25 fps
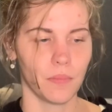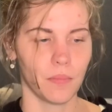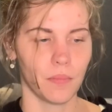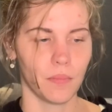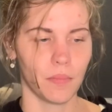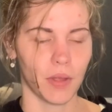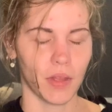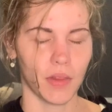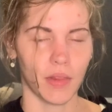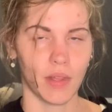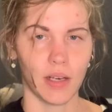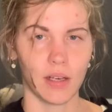
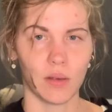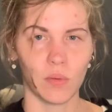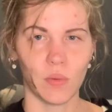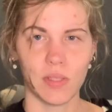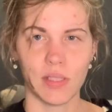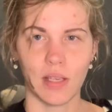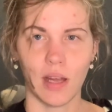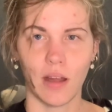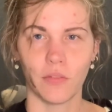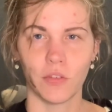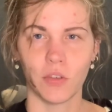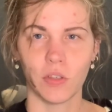but then it was
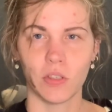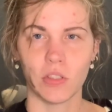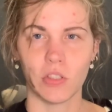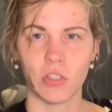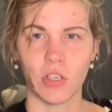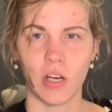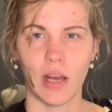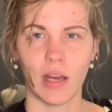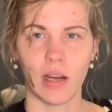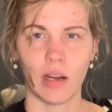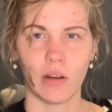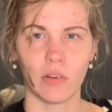after it
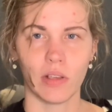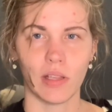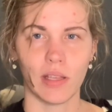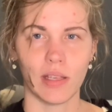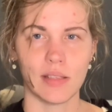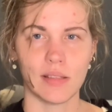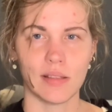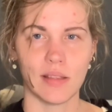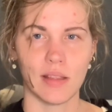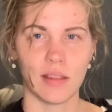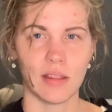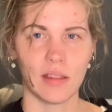dried I
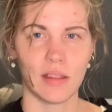realized the